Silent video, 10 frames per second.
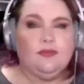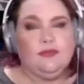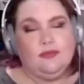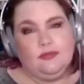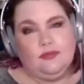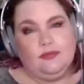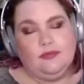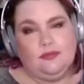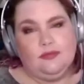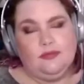
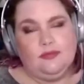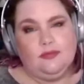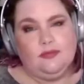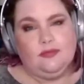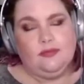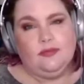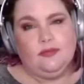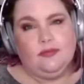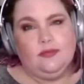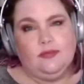
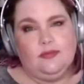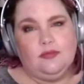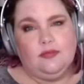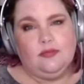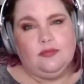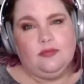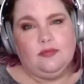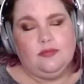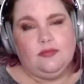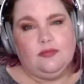
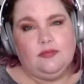(not speaking)